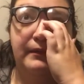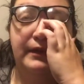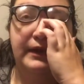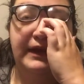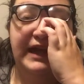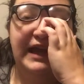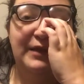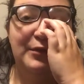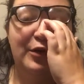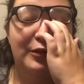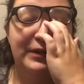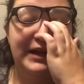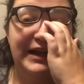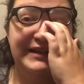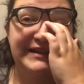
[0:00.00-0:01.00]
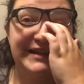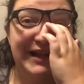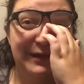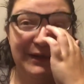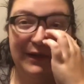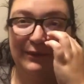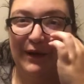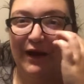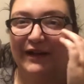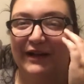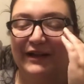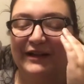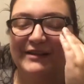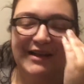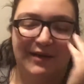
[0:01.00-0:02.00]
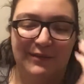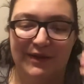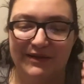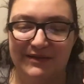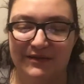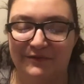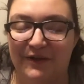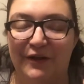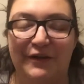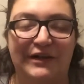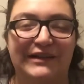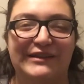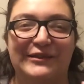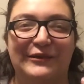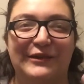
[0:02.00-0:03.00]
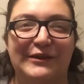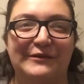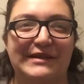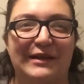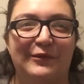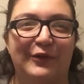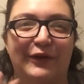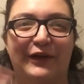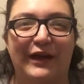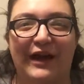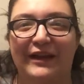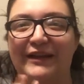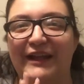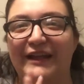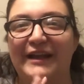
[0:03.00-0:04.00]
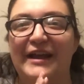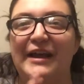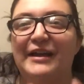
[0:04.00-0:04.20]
Came home and asked hubby about it because hubby is a veteran, so he was able to kind of like